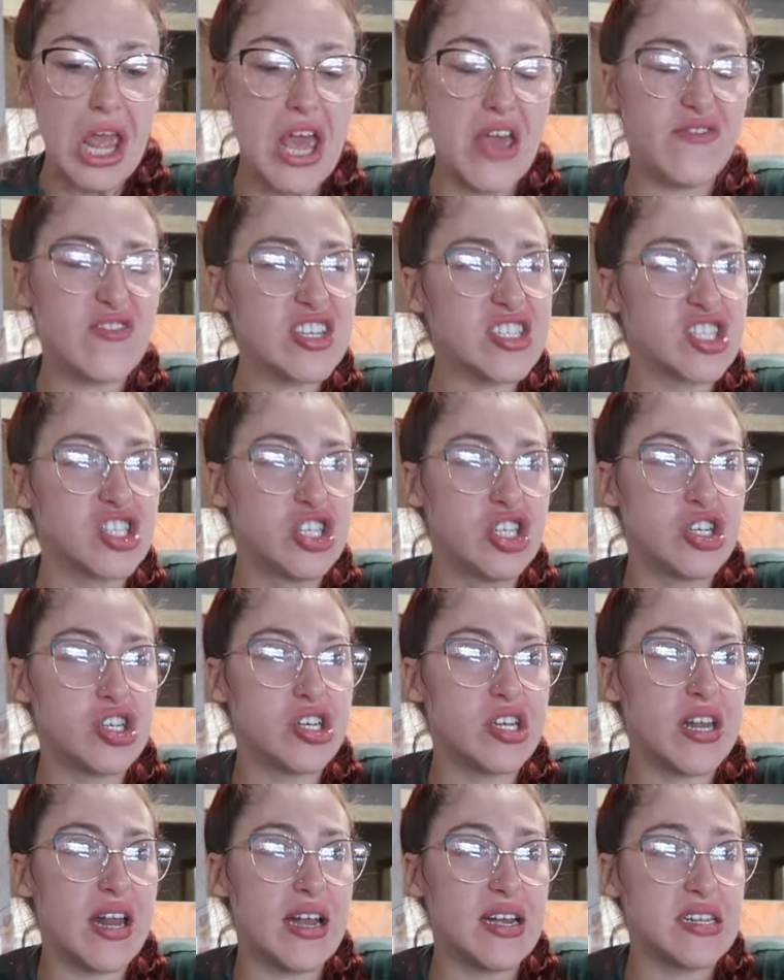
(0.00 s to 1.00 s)
if it's
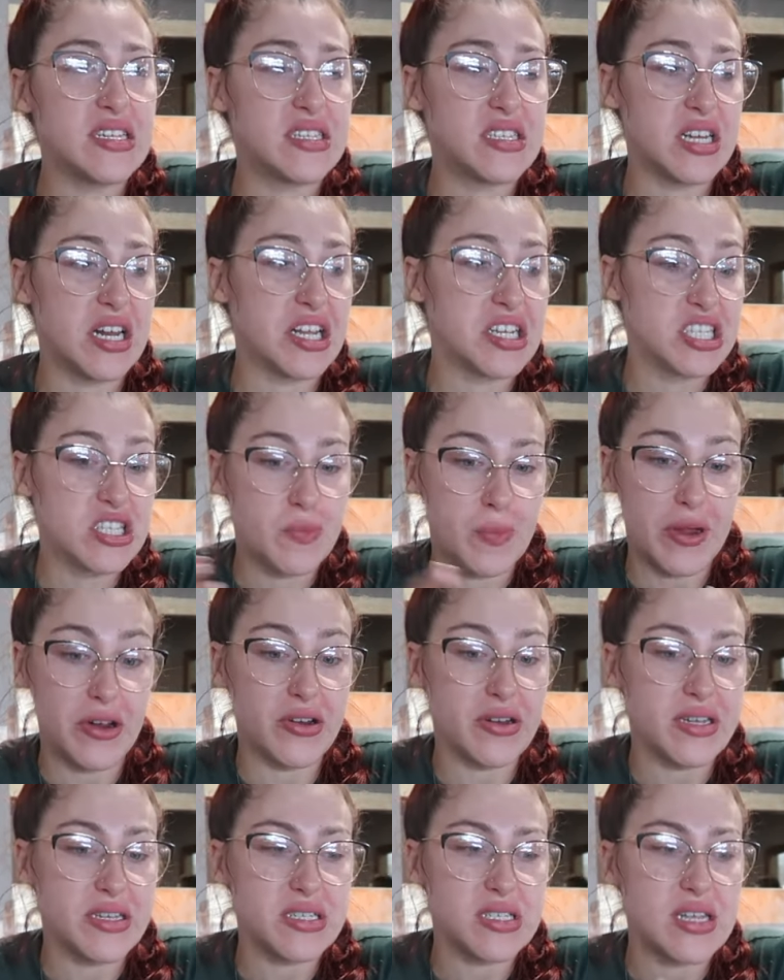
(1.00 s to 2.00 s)
good and it's an
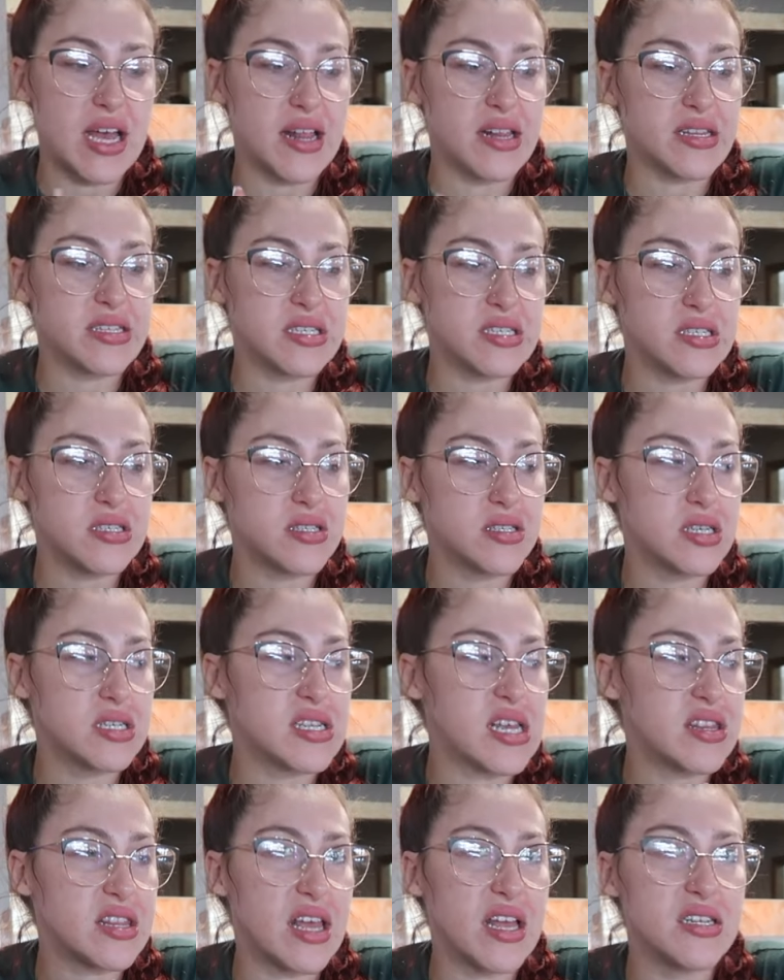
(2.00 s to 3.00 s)
experience like this,
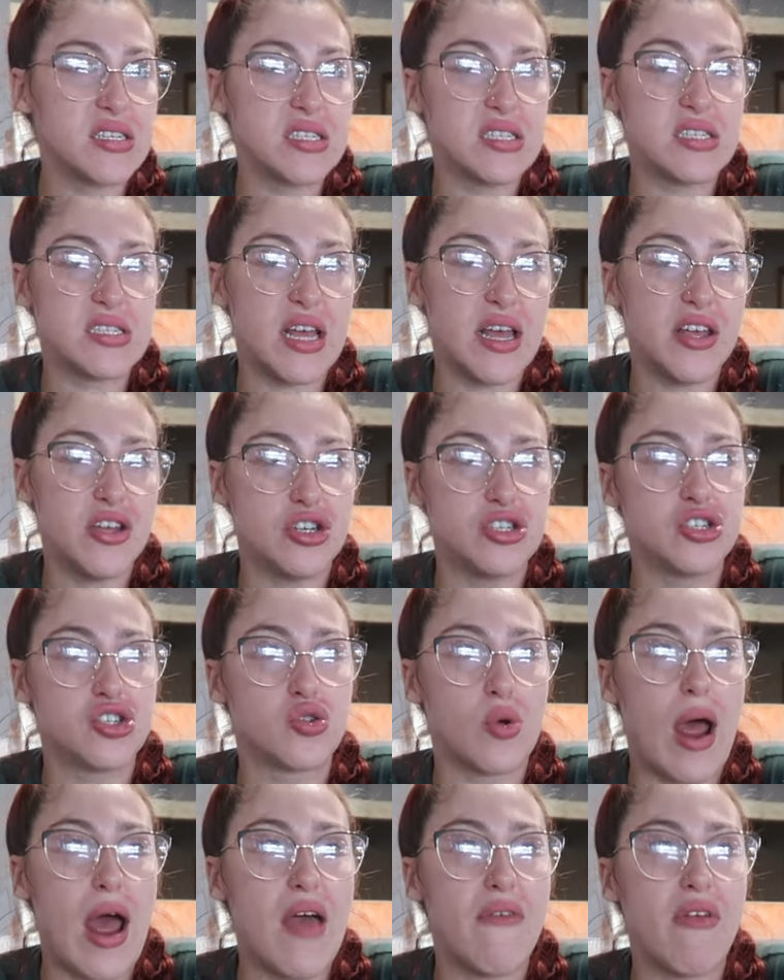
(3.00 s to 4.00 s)
because at the end of the day, you're
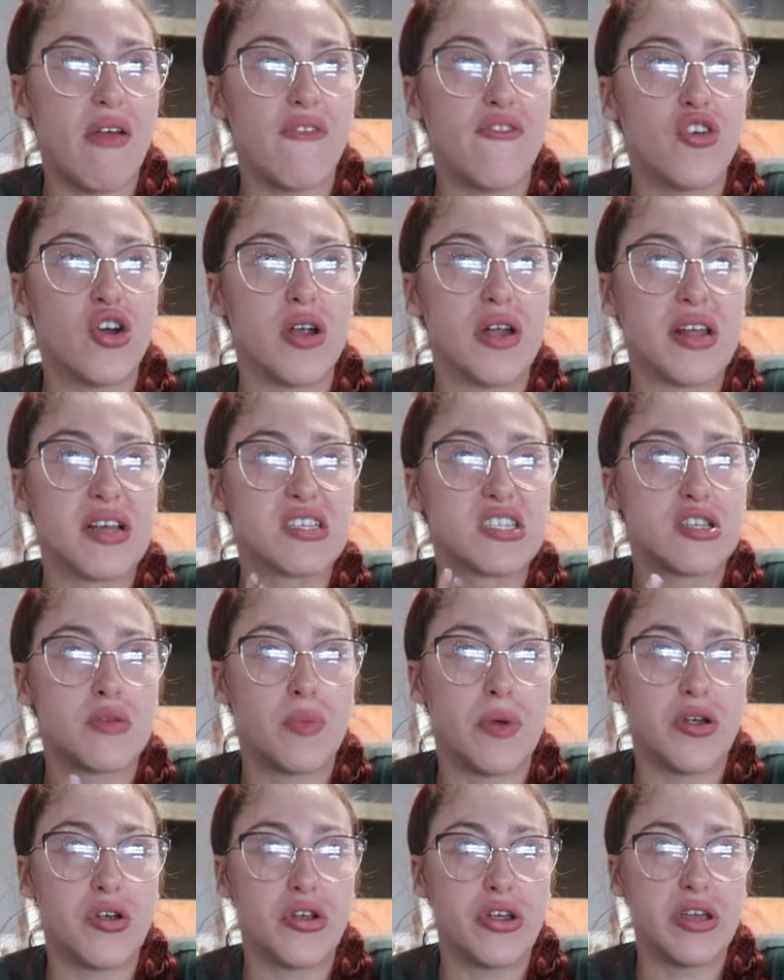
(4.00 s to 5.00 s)
driving for an
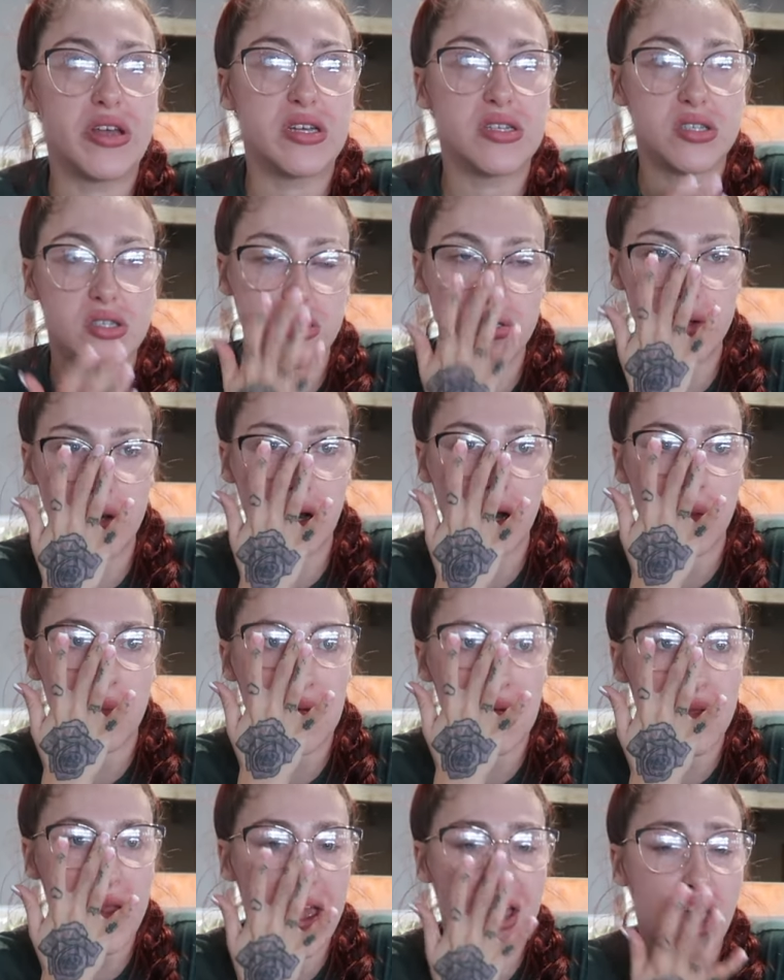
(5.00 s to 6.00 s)
experience. You know what I
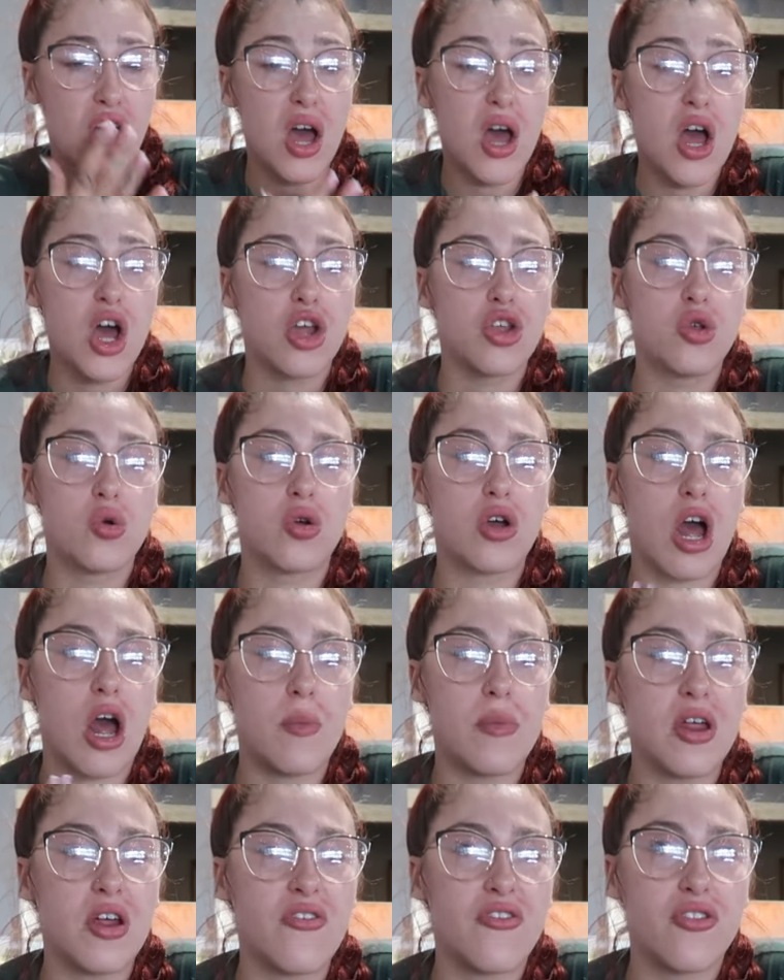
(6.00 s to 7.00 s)
mean? Like you
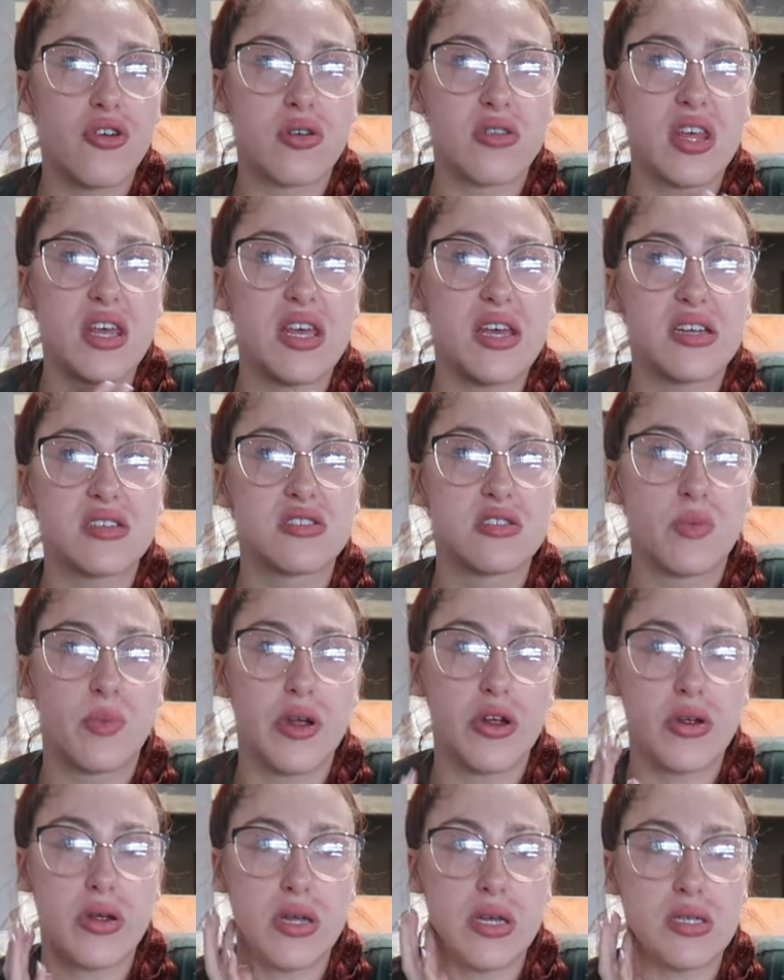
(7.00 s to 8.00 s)
come here for the
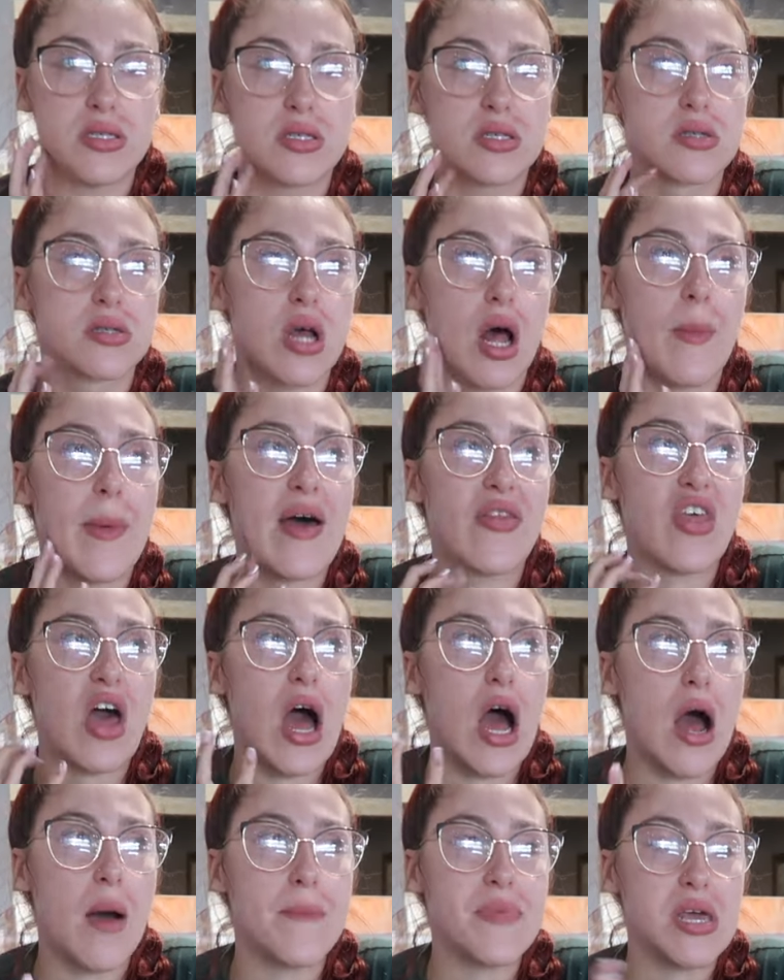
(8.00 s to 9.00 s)
experience. It's all about the
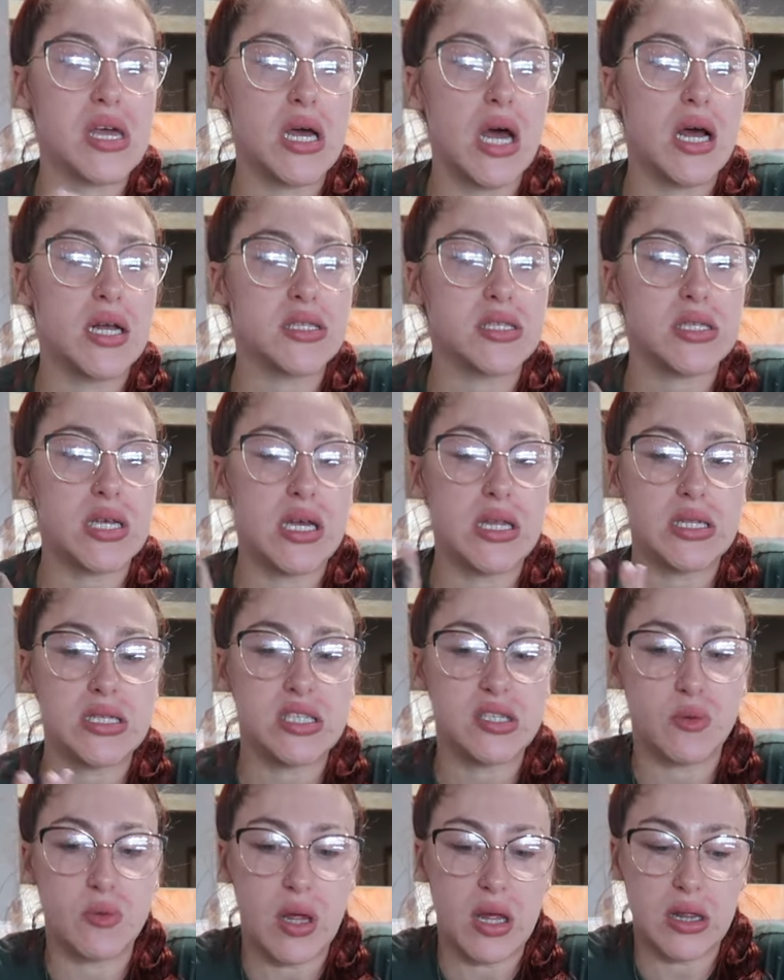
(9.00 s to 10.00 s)
ambiance and the,
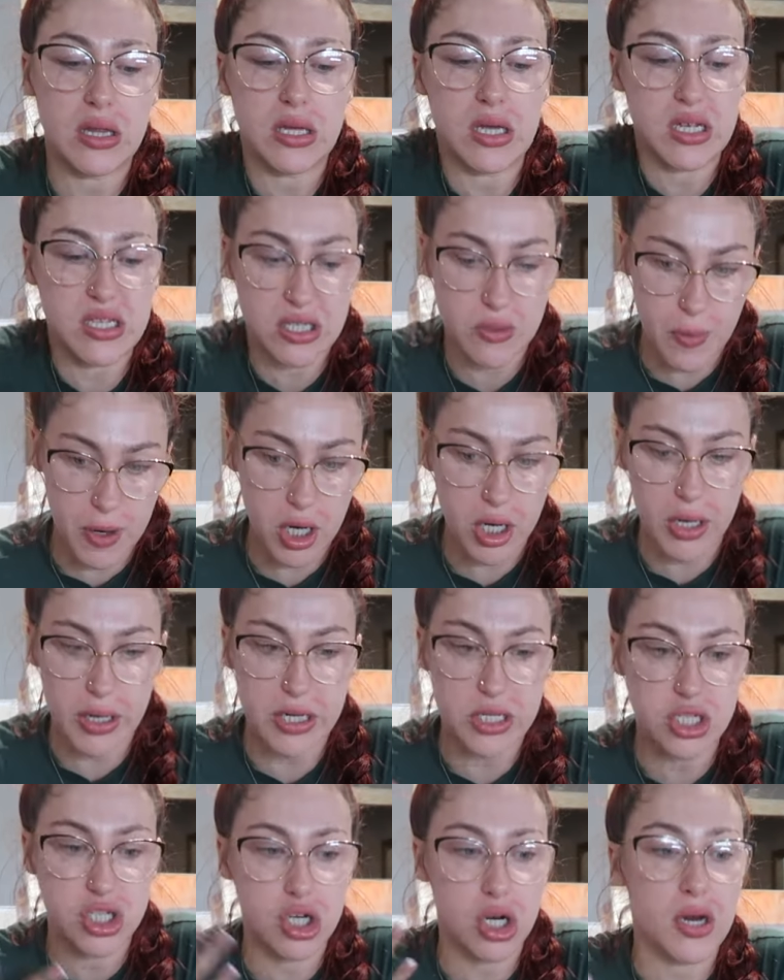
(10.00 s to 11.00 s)
and the
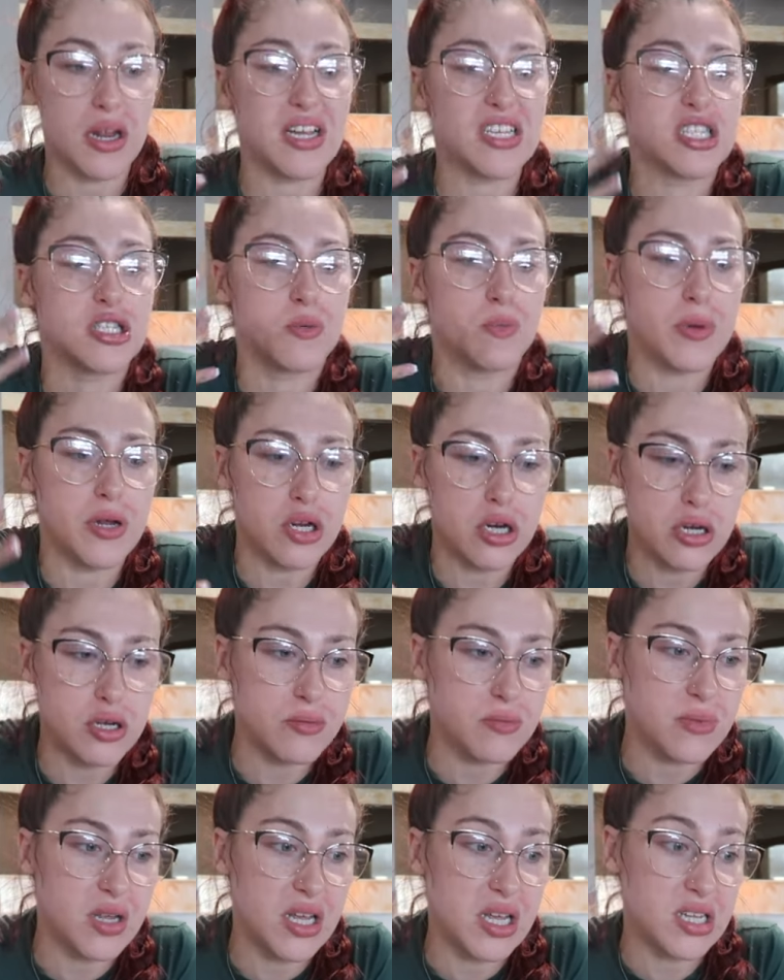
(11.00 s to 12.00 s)
experience. You're
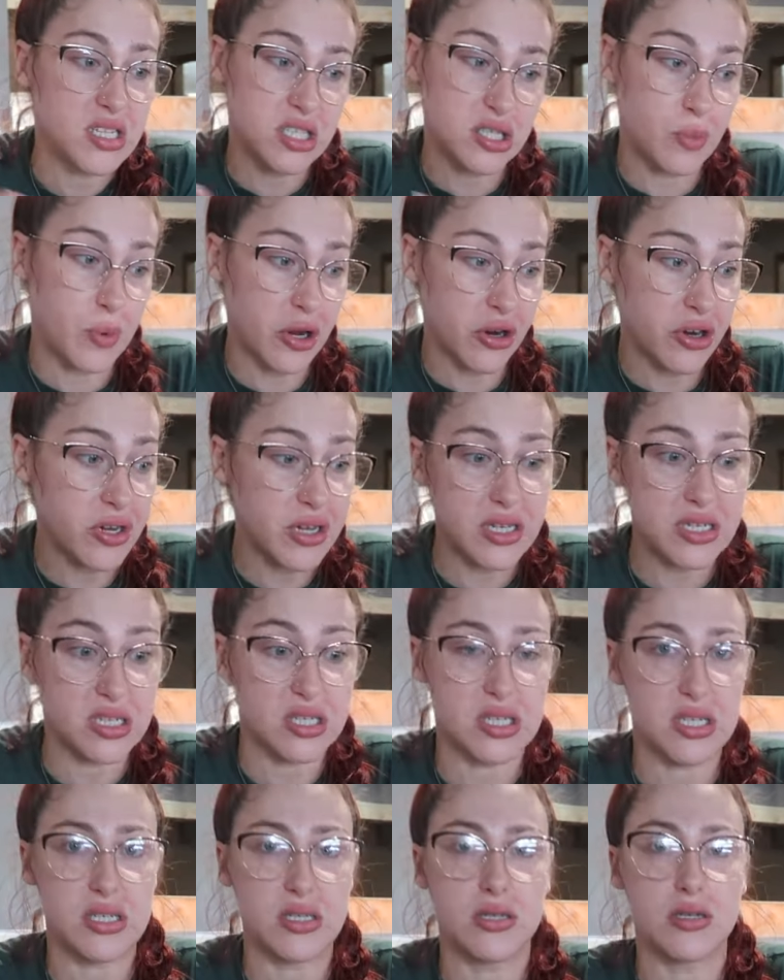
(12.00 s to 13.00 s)
exper-
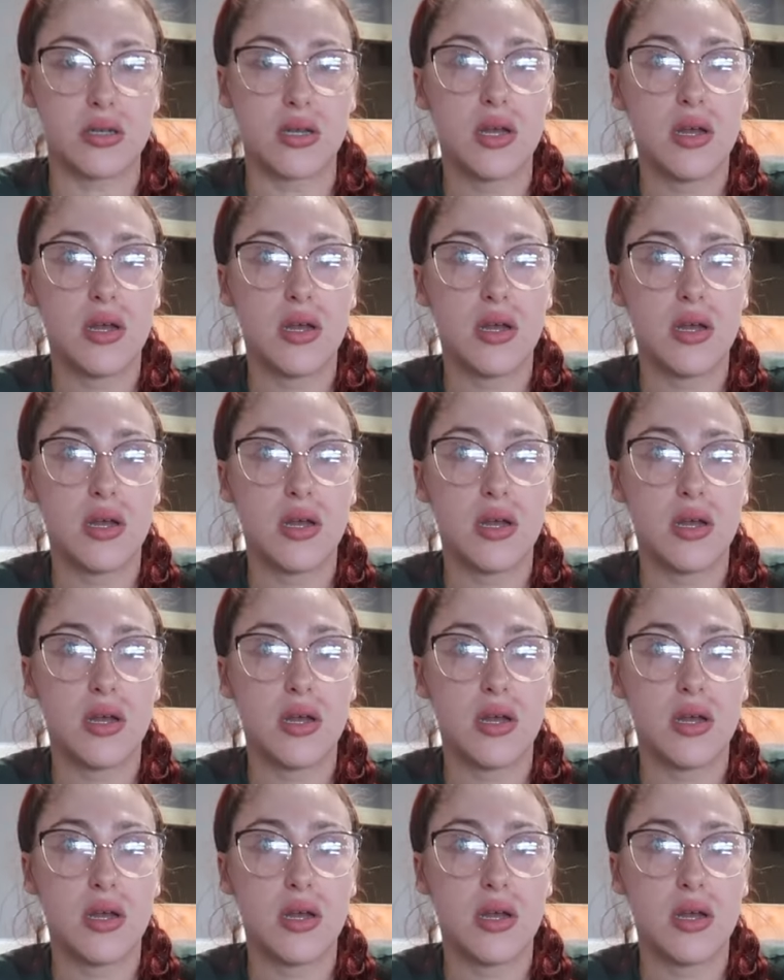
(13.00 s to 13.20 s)
experiencing